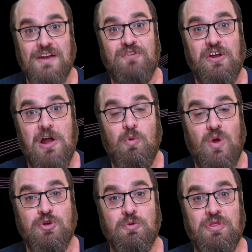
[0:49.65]
to figure out
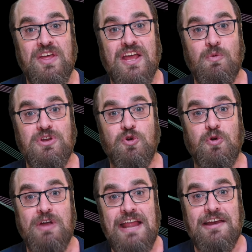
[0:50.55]
what you were thinking when you
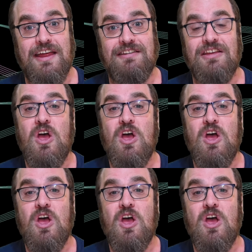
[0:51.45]
created it.